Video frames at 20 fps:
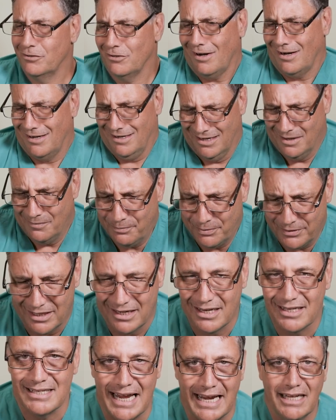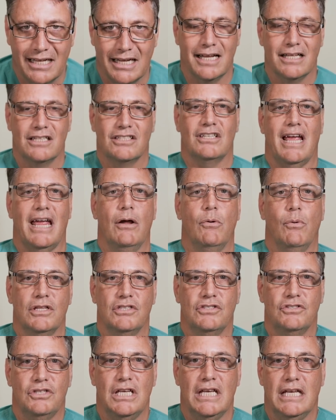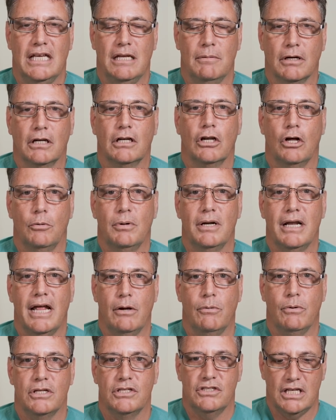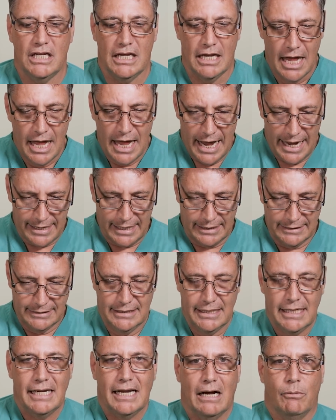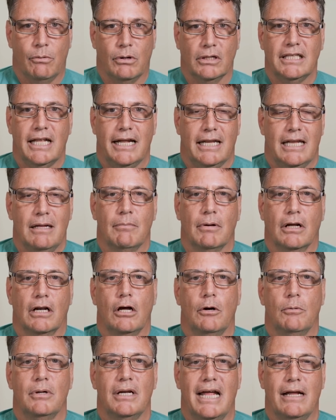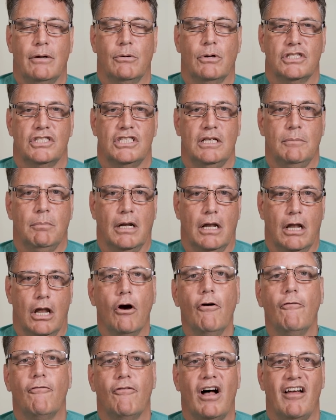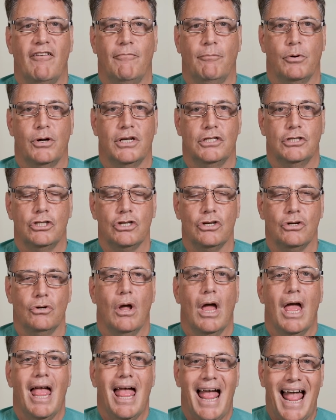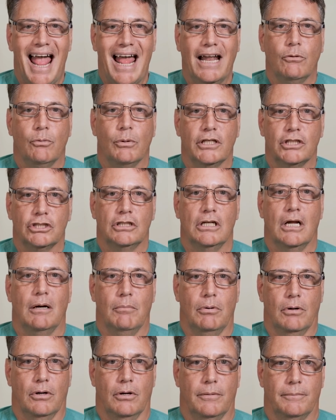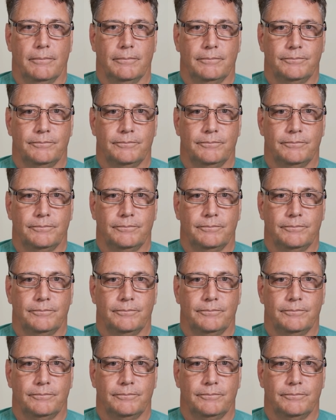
not a lipid, it's, a, it's A1C, hemoglobin A1C. And ideally, I want that hemoglobin A1C below 5.2, at which number